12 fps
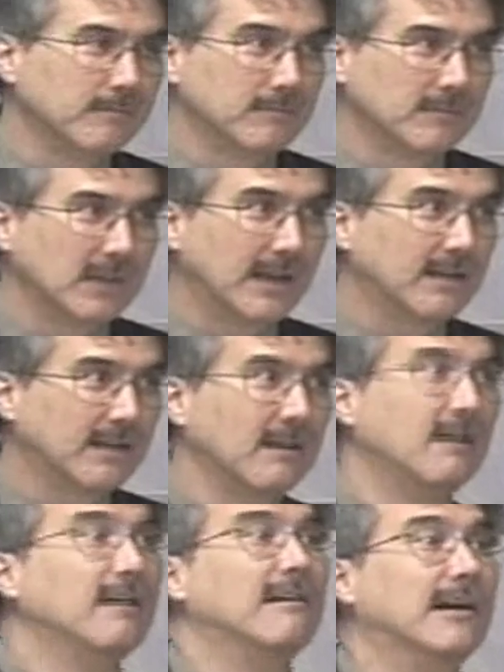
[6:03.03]
like,
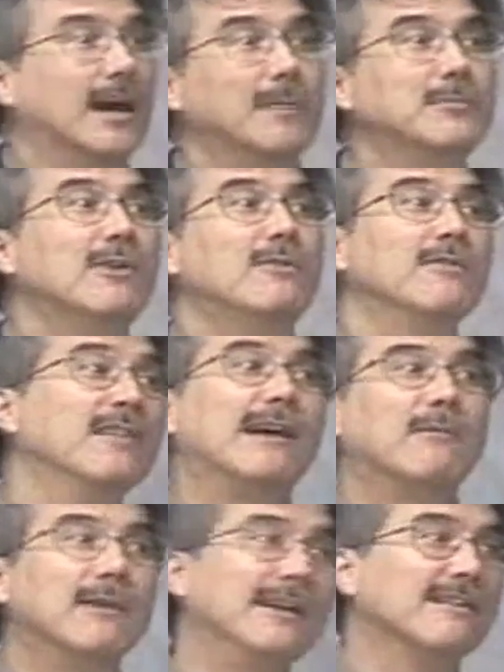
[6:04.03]
I'm going that
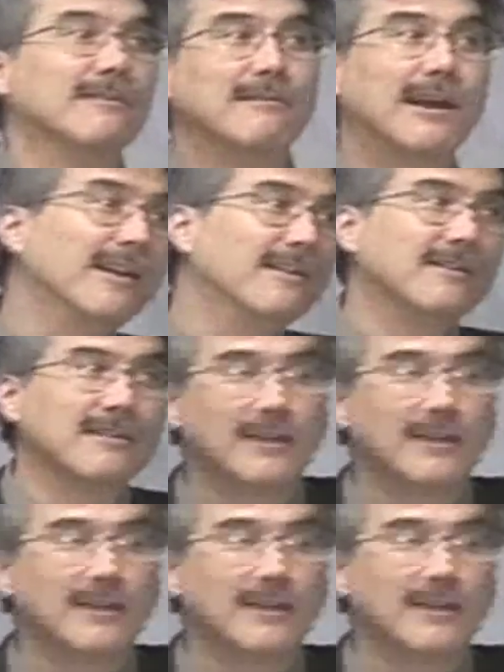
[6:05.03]
way to the right or to